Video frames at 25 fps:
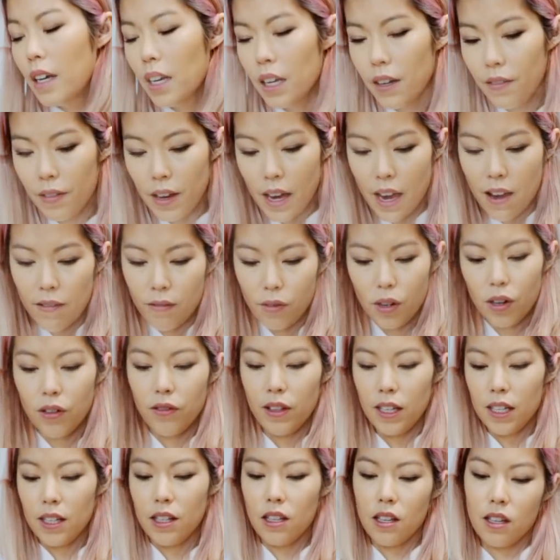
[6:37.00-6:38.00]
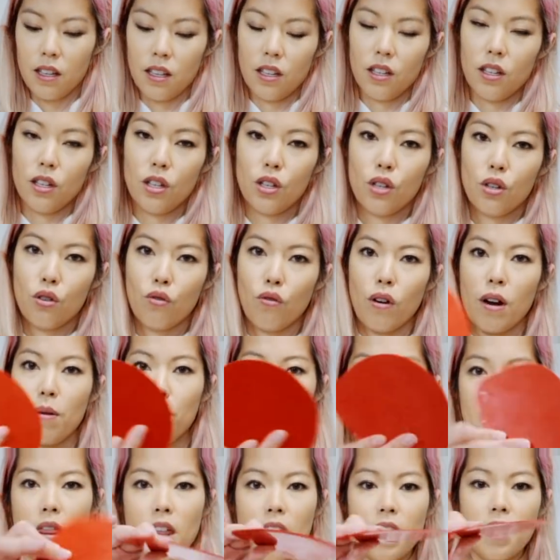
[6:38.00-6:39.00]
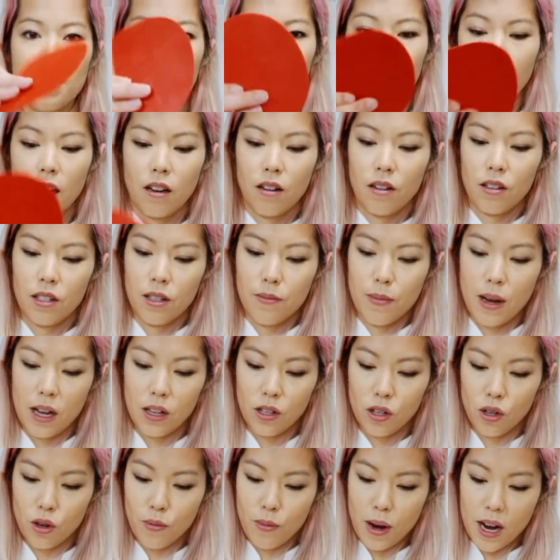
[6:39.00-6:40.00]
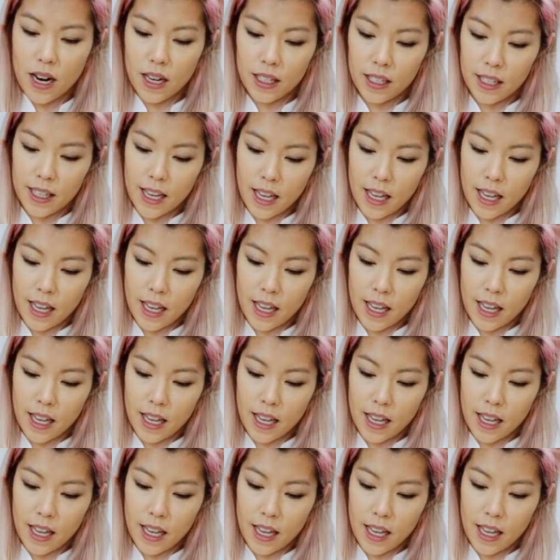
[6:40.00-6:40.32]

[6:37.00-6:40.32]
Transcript: If you have one of these scrapey things, they cost about $2.